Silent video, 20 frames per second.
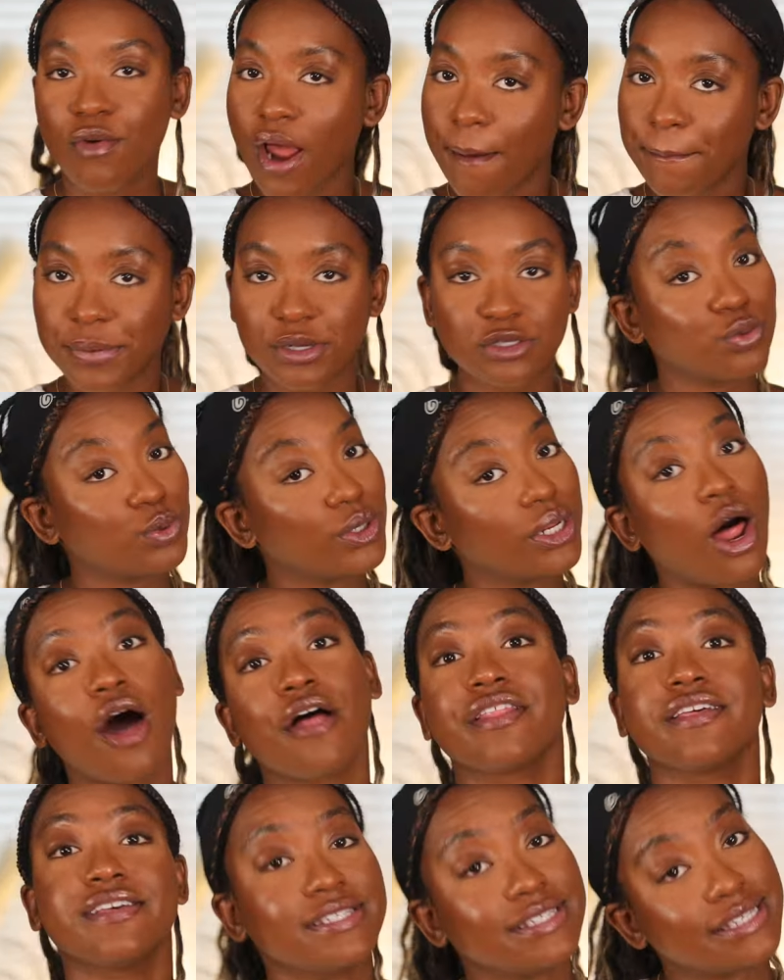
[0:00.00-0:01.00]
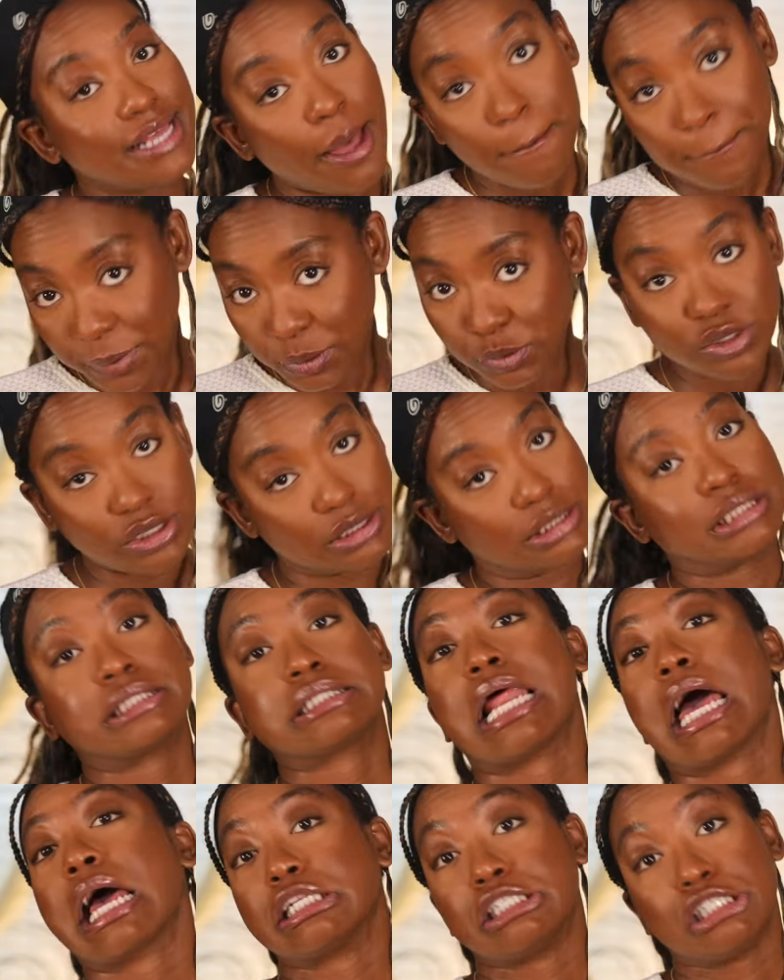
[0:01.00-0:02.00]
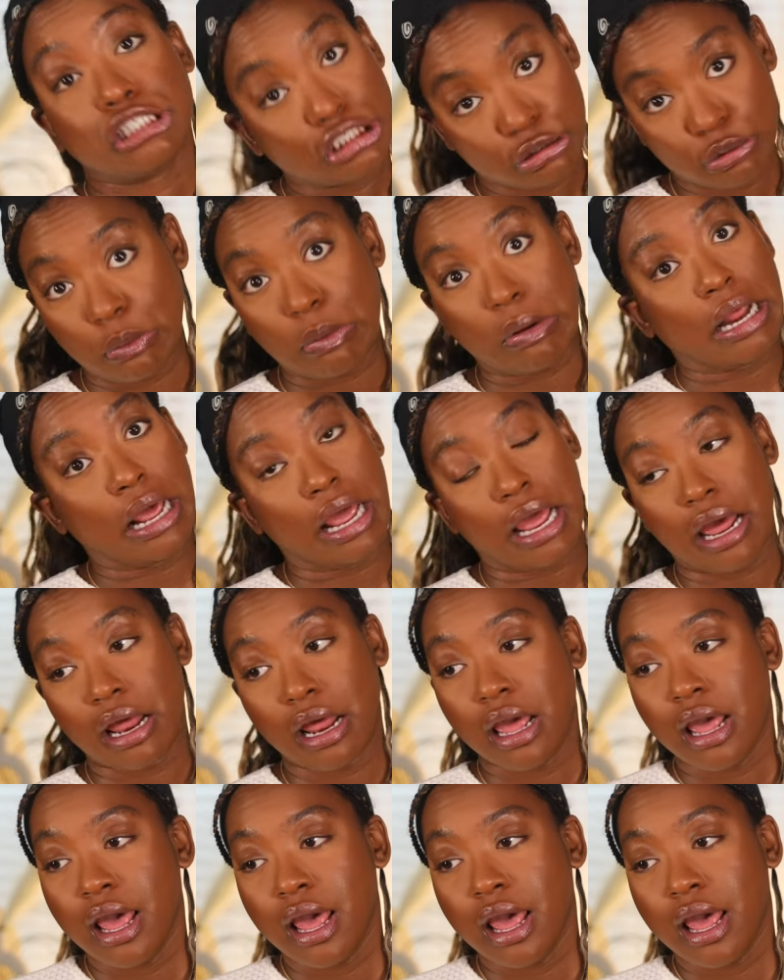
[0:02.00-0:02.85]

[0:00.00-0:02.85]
rappers with all these samples is not doing it.